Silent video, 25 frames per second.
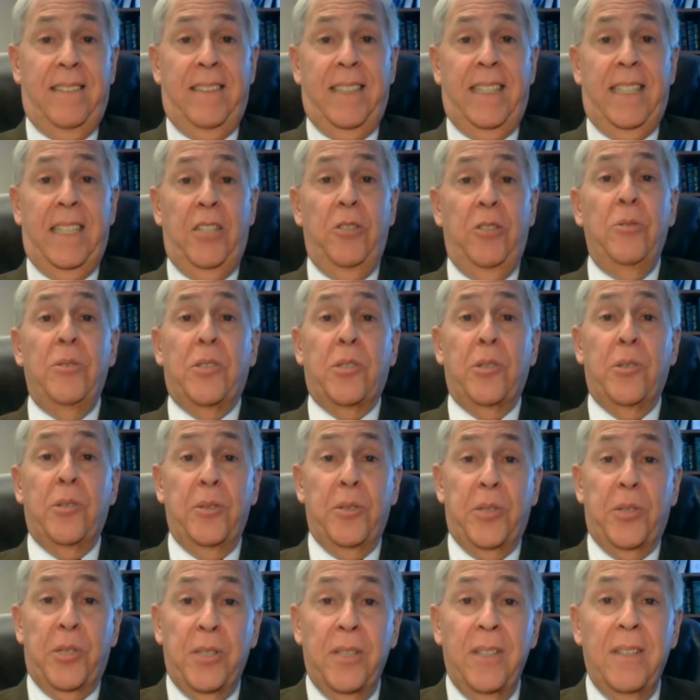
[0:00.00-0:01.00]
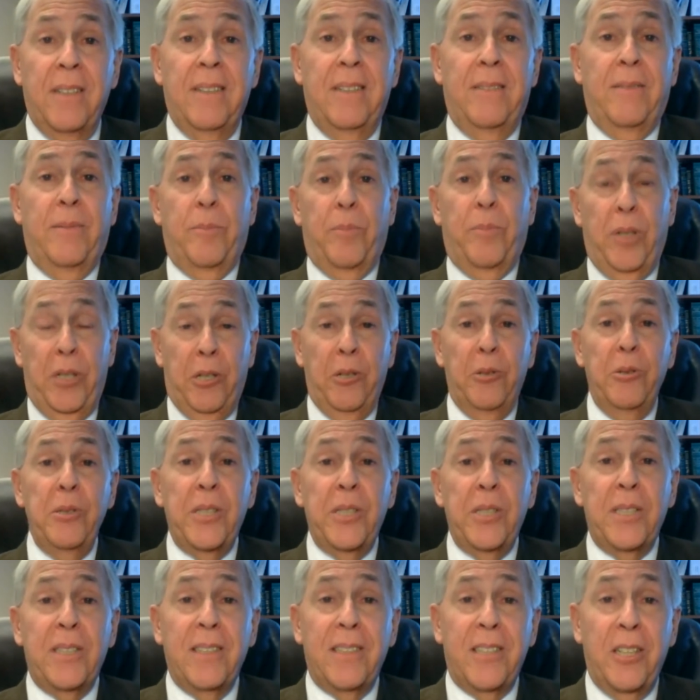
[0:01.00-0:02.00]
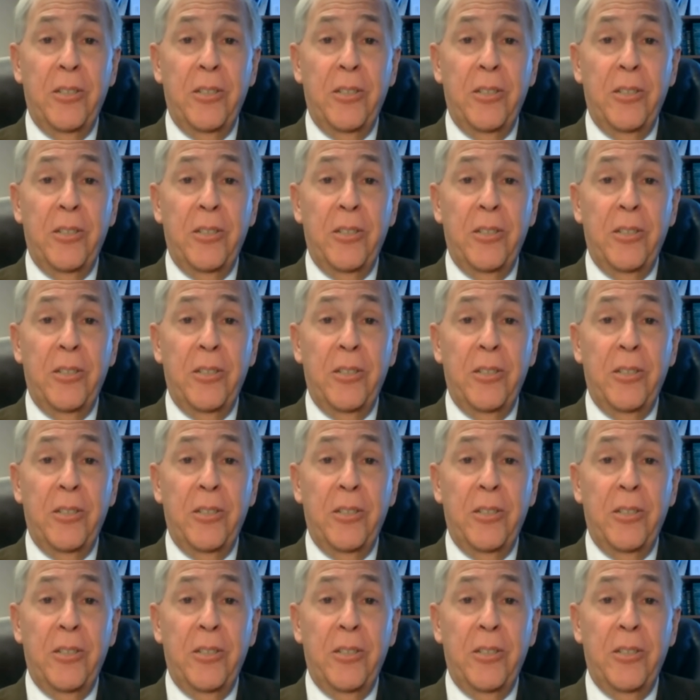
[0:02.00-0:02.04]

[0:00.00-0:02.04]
the users produce